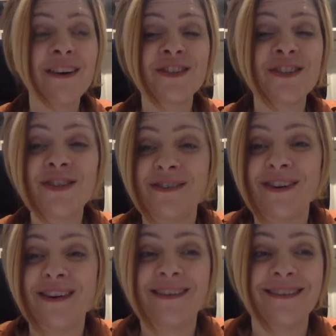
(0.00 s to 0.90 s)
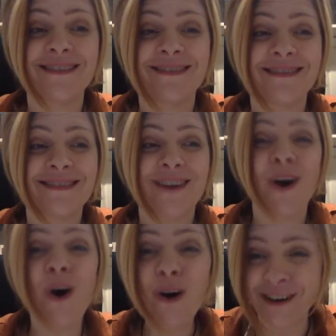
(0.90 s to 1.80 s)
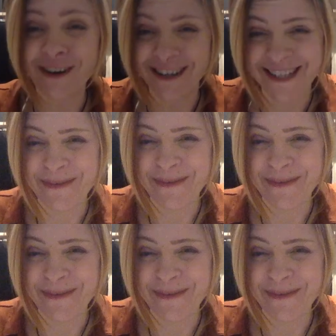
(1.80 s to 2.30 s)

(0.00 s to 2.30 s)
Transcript: sh- horror down